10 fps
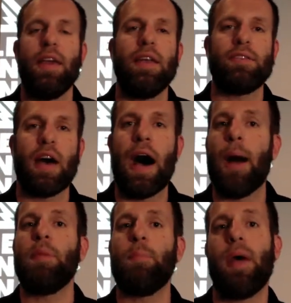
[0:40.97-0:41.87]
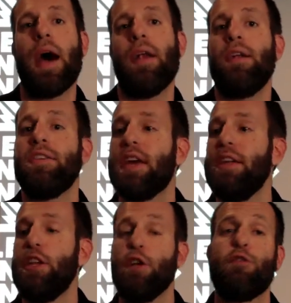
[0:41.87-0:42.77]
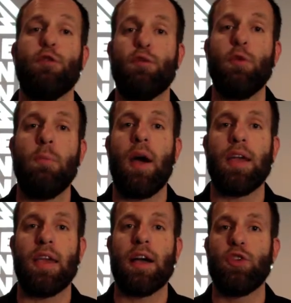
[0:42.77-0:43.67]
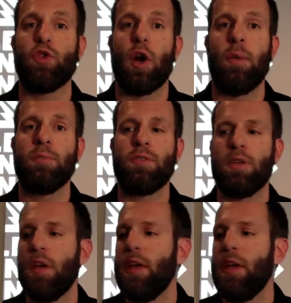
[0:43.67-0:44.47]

Its omni pattern is ideal for room miking on drums,